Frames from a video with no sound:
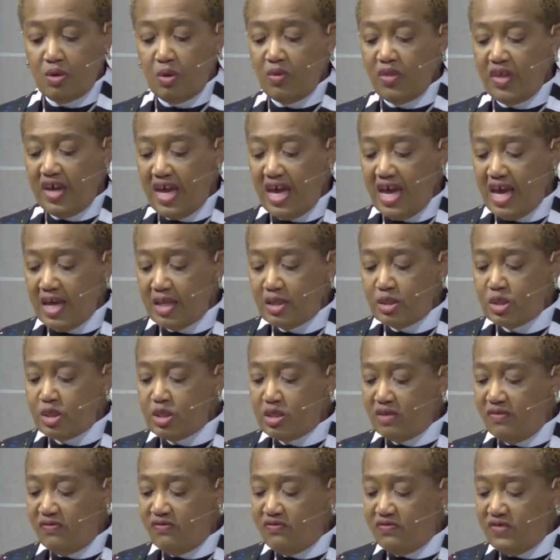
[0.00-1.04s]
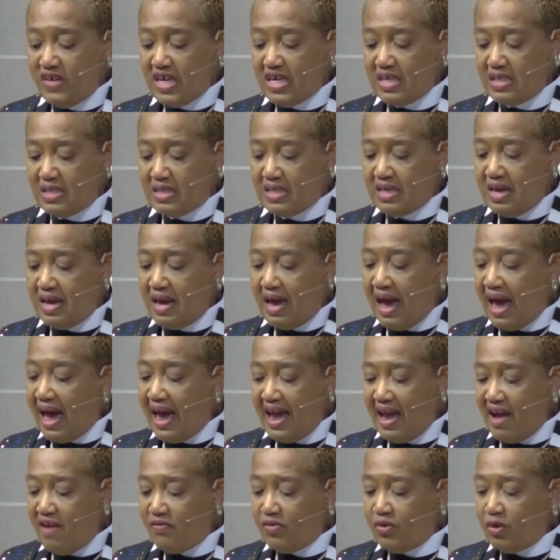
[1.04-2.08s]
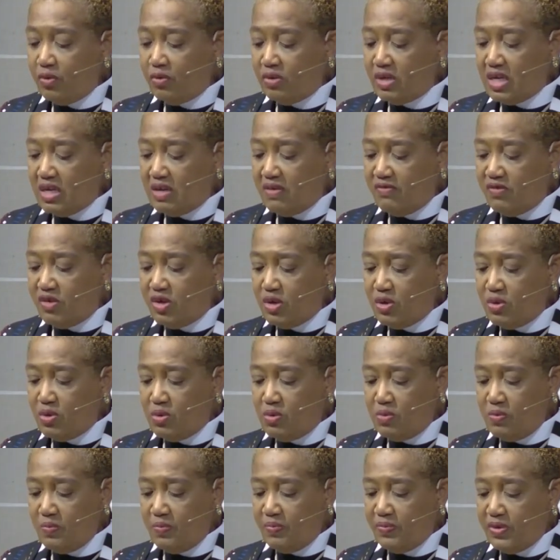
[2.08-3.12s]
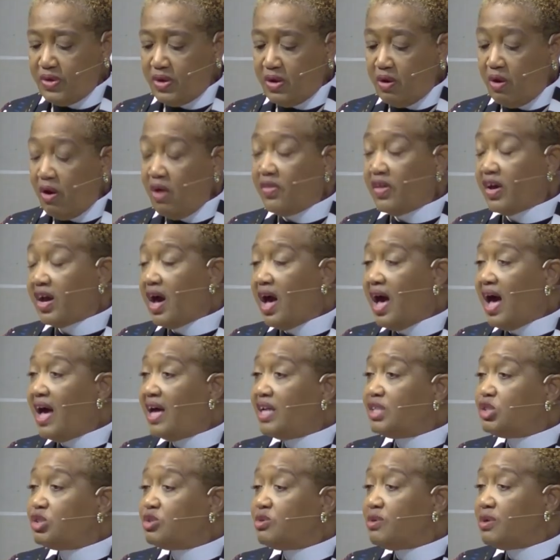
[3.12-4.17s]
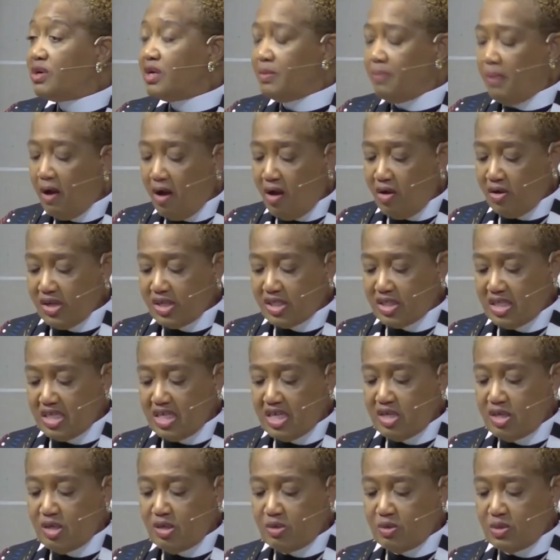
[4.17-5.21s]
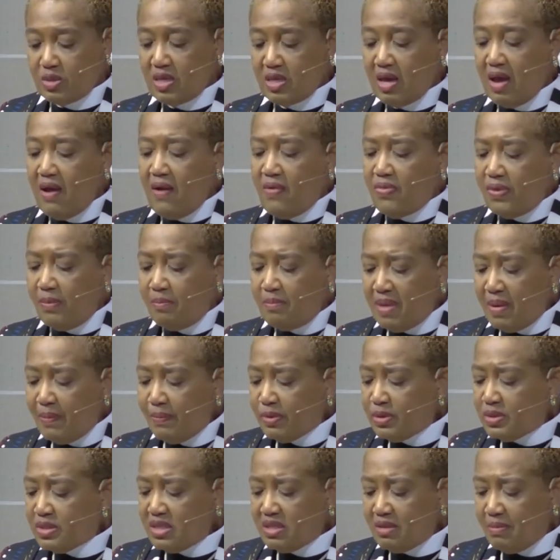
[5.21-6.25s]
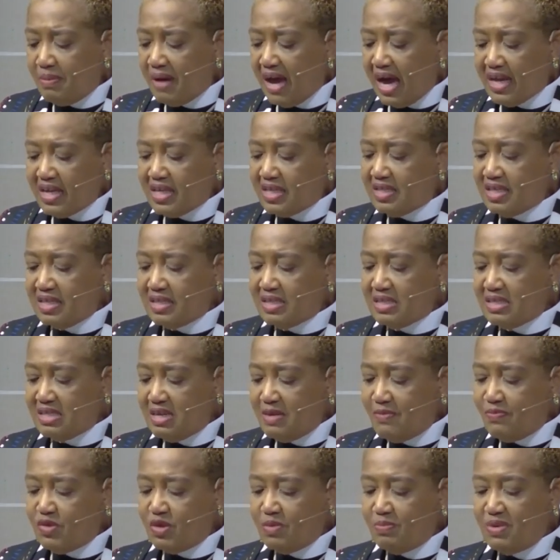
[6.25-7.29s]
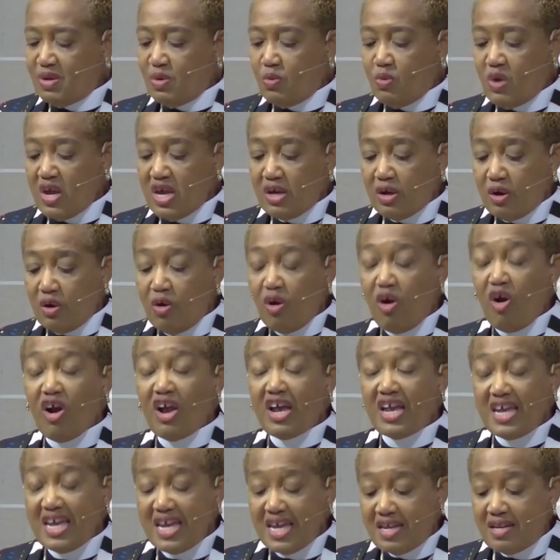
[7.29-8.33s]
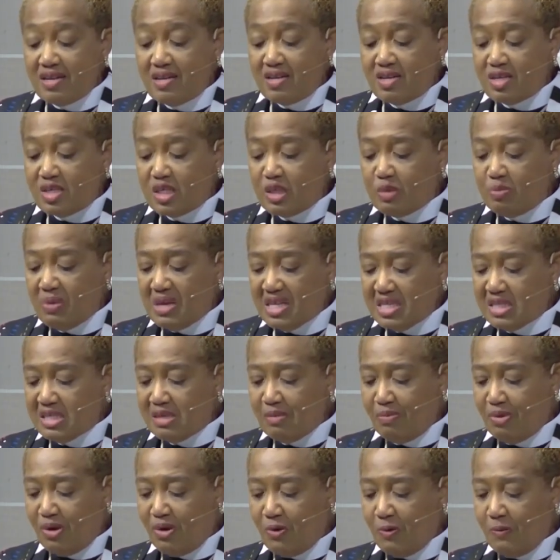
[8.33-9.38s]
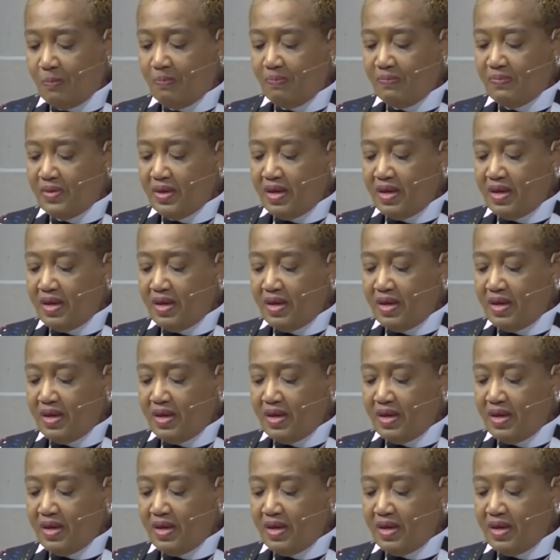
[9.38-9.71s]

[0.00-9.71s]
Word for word: nor the head to the feet, I have no need of you. On the contrary, Paul continues, the members of the body that seem to be weaker are indispensable,